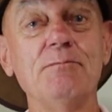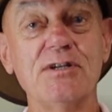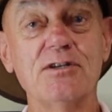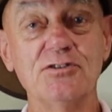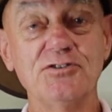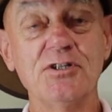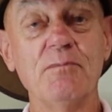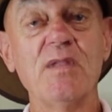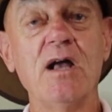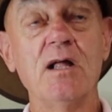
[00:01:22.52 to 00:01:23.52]
Because,
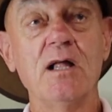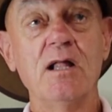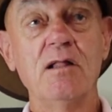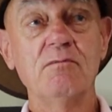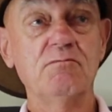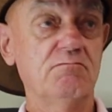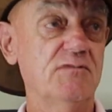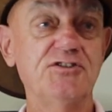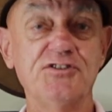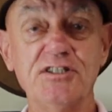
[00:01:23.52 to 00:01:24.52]

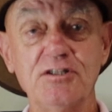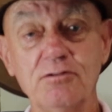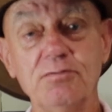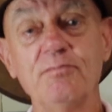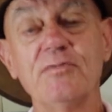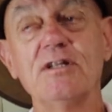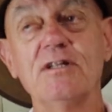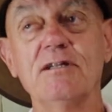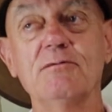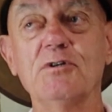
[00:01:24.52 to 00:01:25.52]
let's say you're
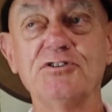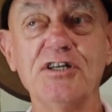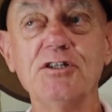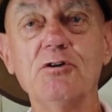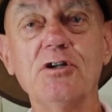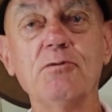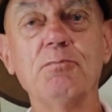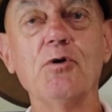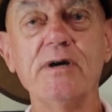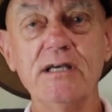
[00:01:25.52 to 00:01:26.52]
a little
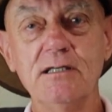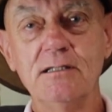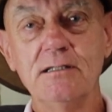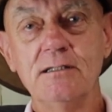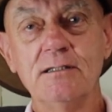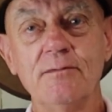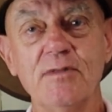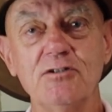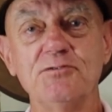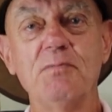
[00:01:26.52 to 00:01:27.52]
boy
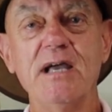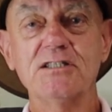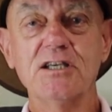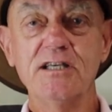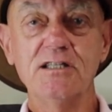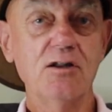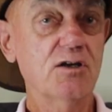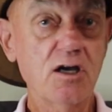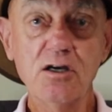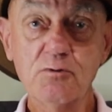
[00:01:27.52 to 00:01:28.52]
who's mad keen
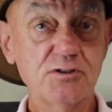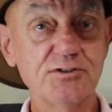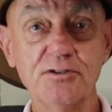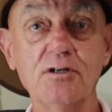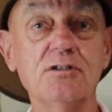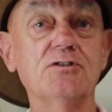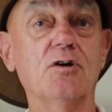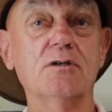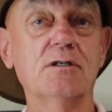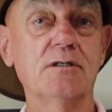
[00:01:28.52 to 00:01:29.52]
like I was on a
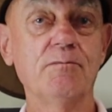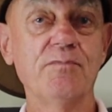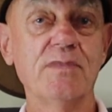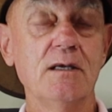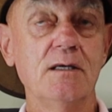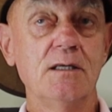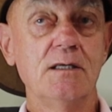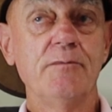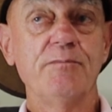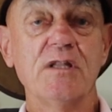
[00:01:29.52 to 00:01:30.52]
dog.
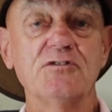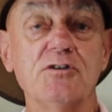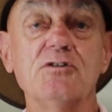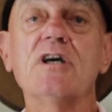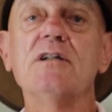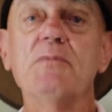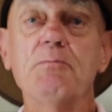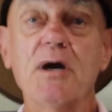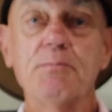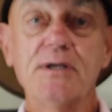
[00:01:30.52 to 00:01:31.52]
So you get him a
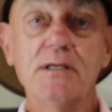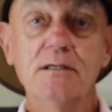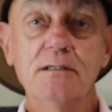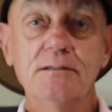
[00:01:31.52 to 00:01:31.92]
puppy.